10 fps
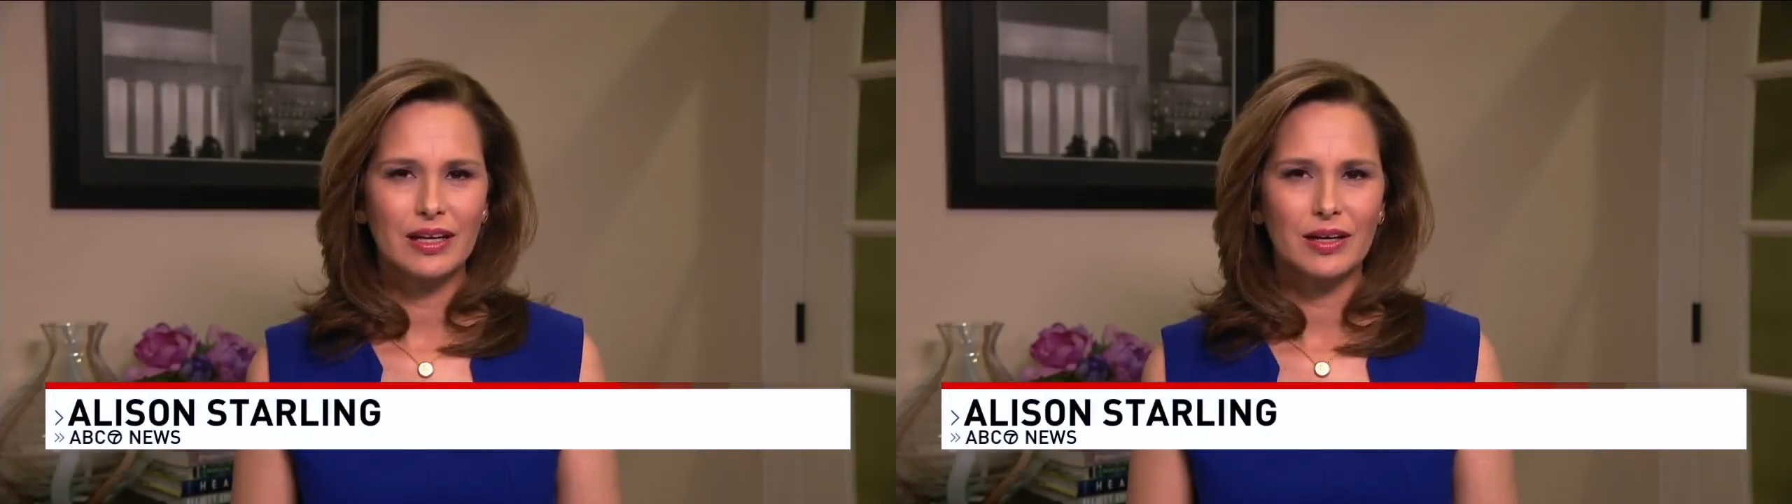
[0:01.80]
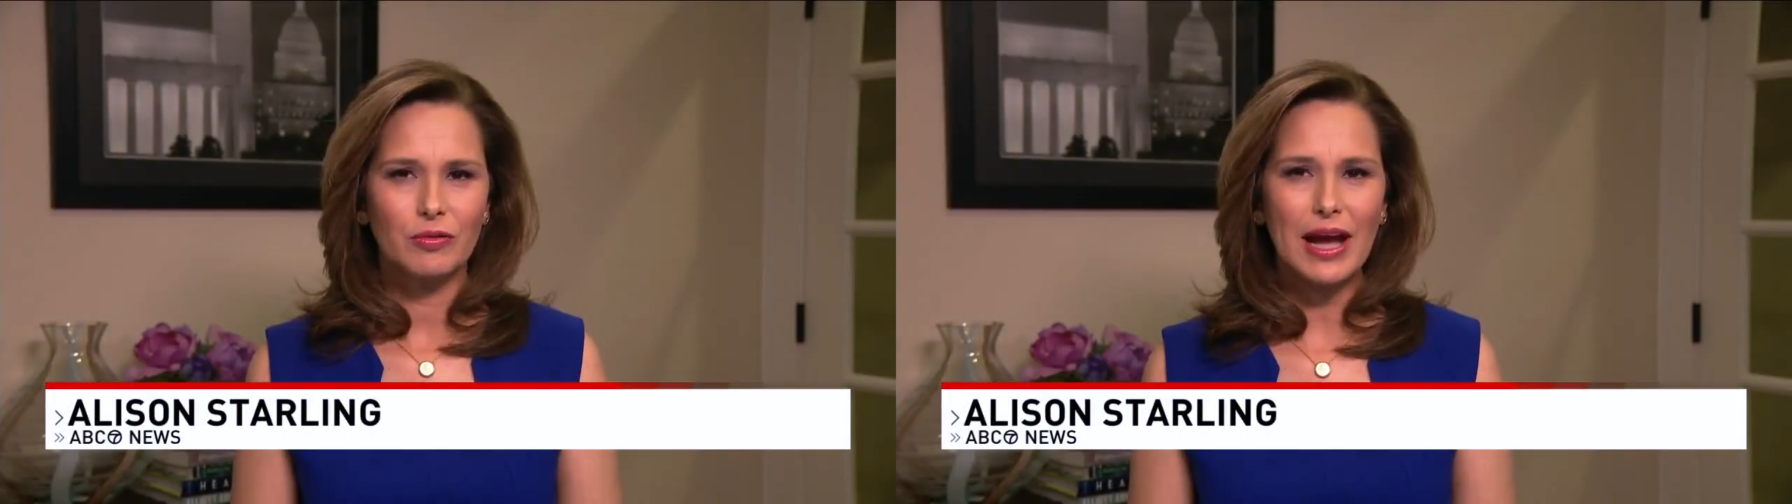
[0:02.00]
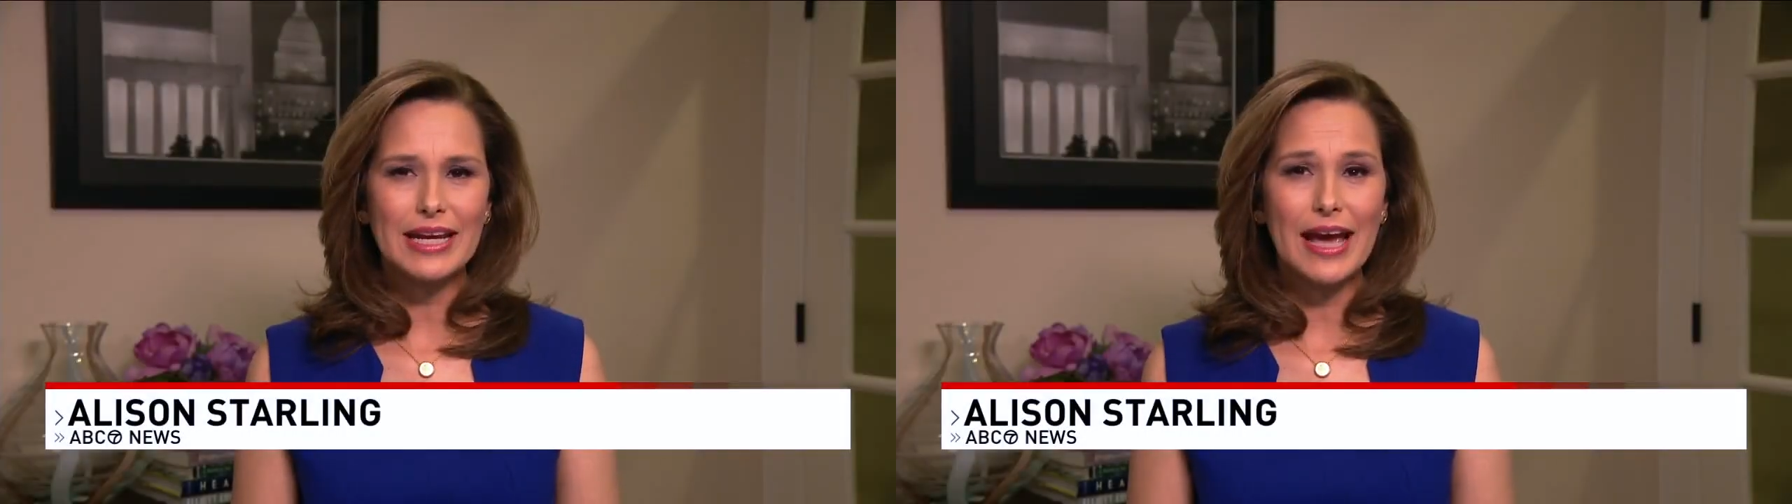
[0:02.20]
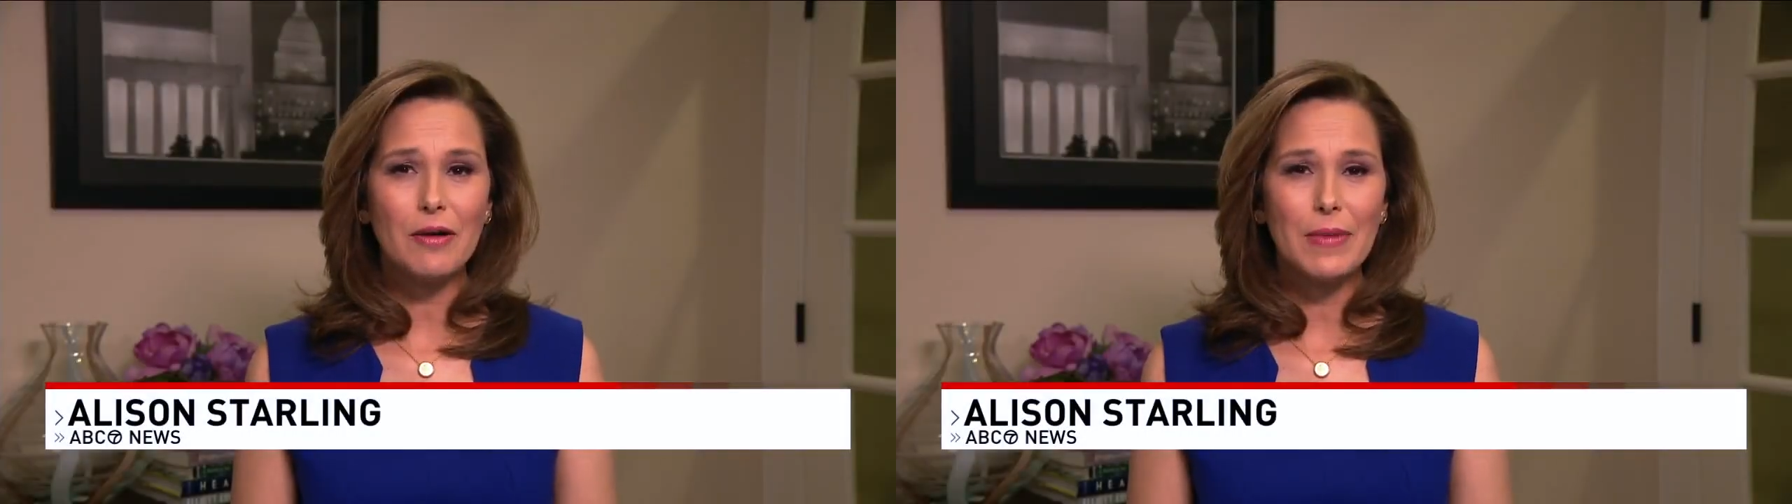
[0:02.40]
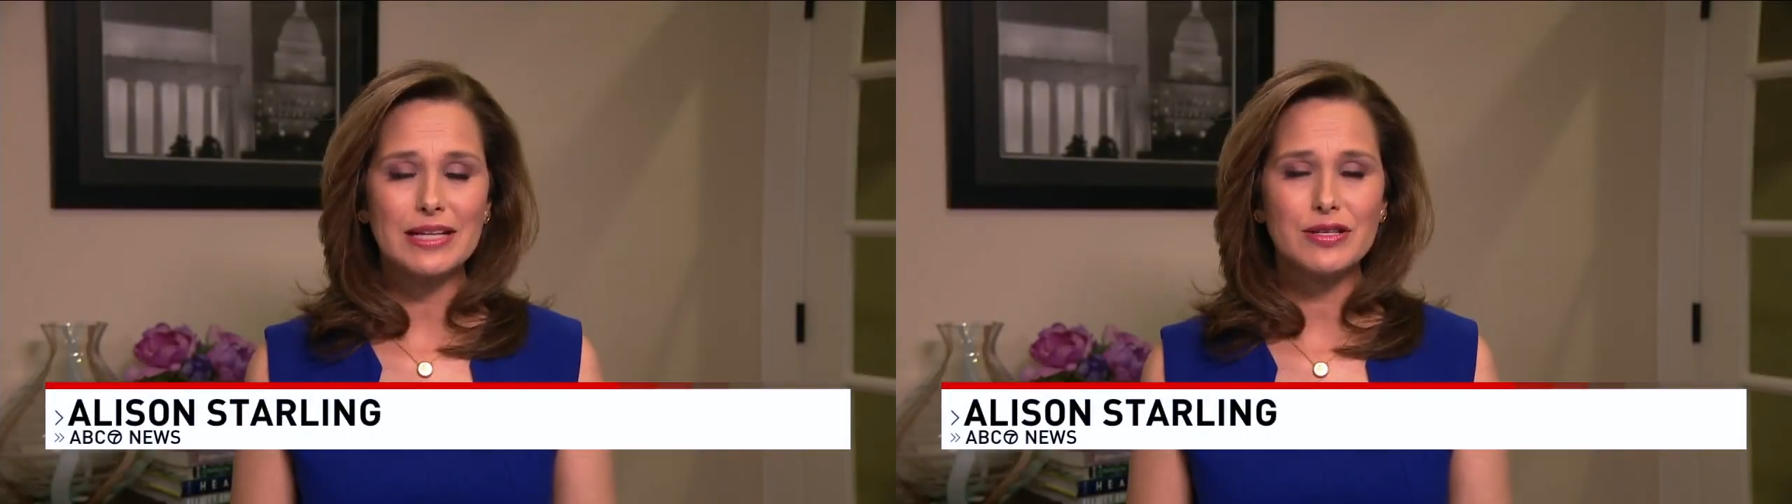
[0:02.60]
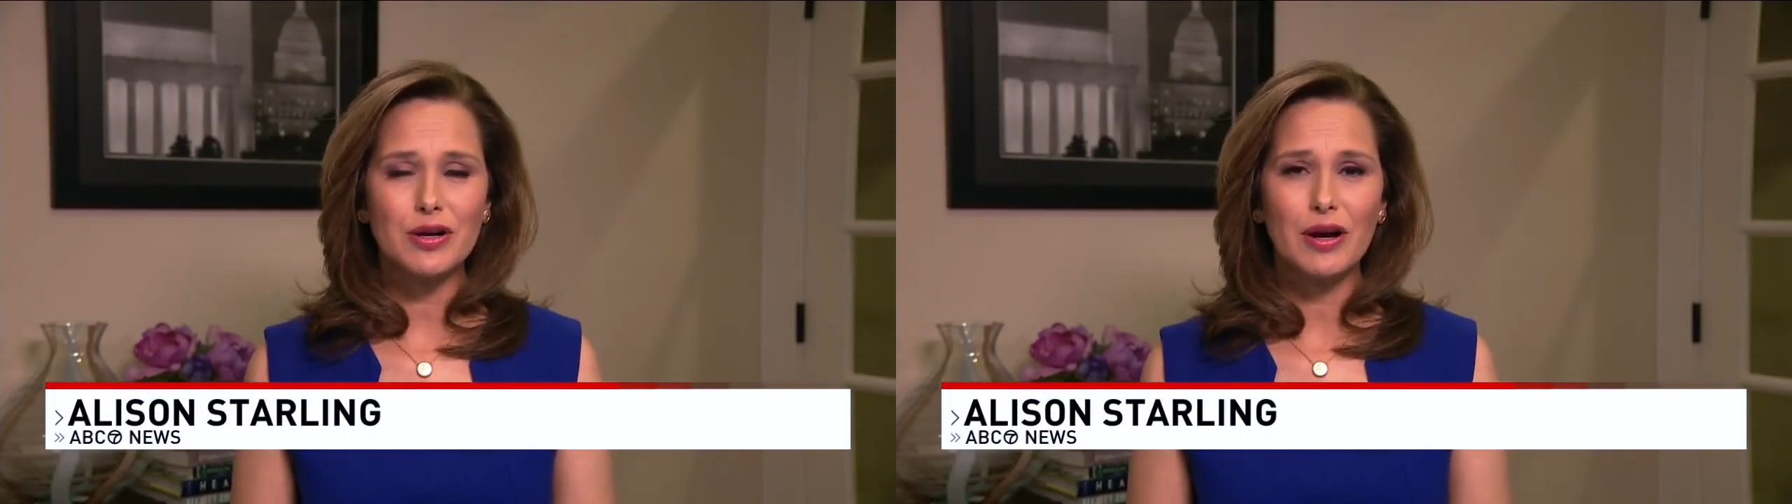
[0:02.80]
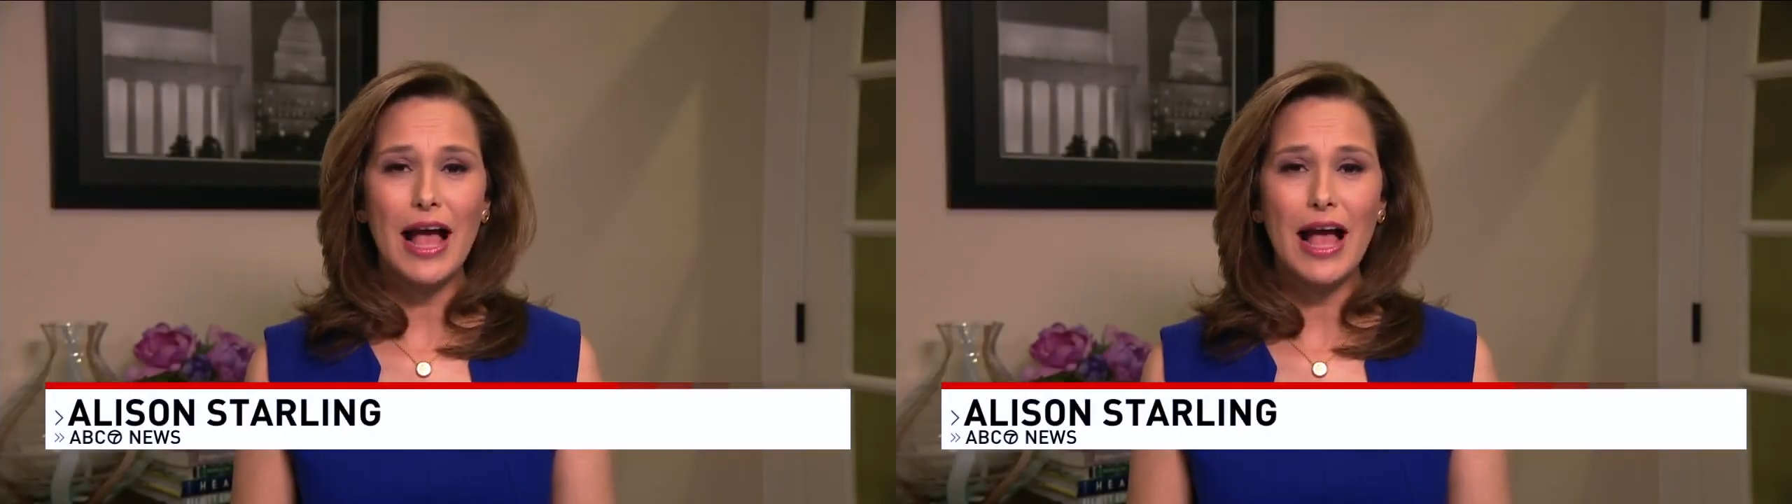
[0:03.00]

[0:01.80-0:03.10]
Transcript: Right now, MedStar